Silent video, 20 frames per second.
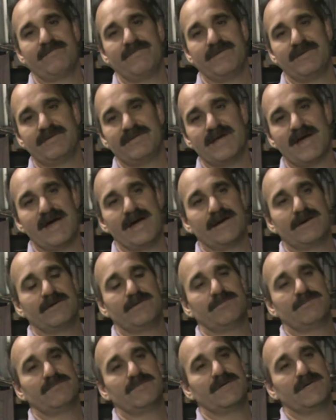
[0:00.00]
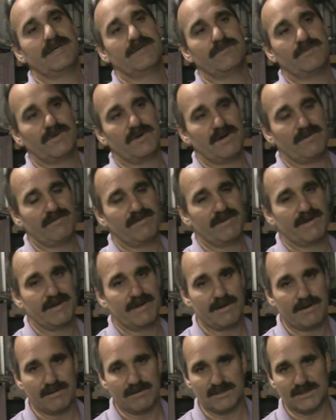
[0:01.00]
They tag them, and wherever they
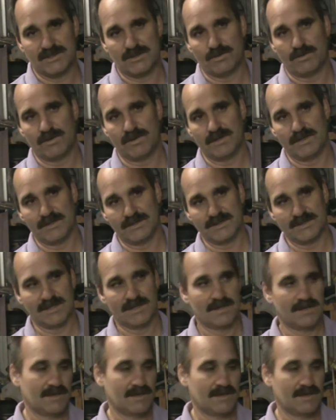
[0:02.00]
go in storage,